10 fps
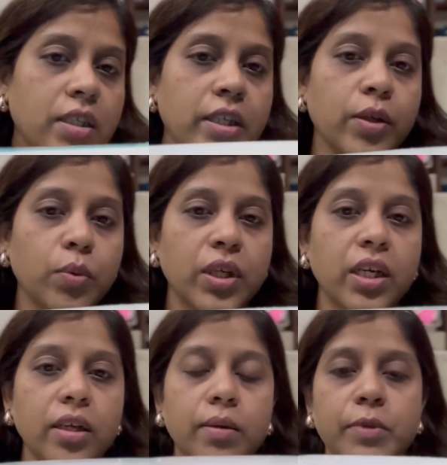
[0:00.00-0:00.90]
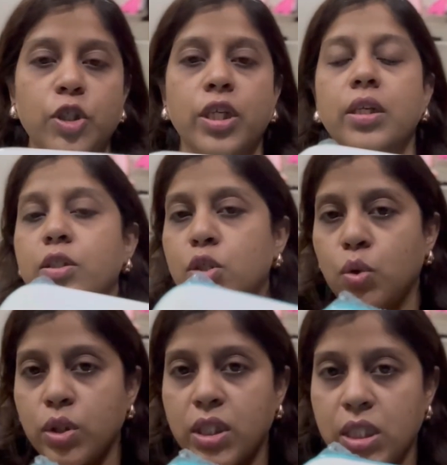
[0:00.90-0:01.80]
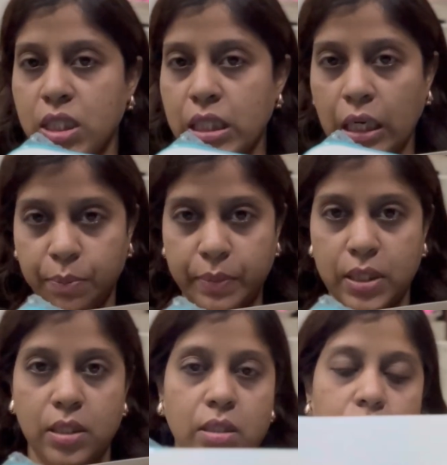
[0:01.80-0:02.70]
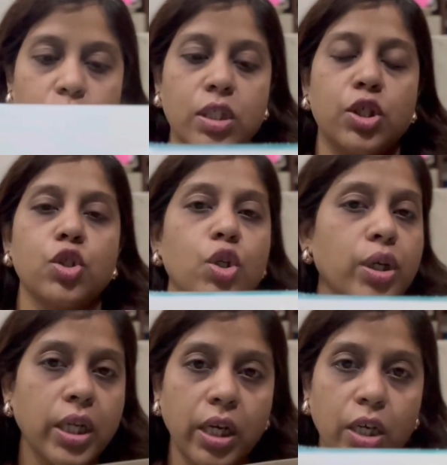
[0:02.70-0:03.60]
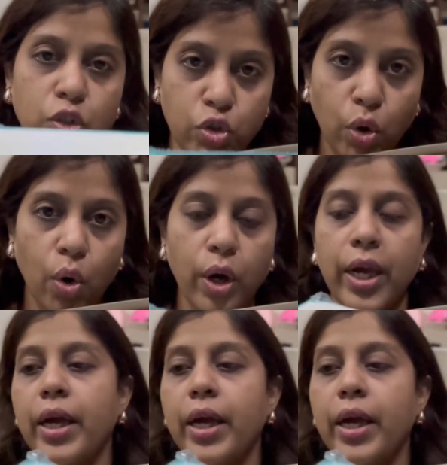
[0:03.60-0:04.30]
cute little machine. So this is your Cricut Joy.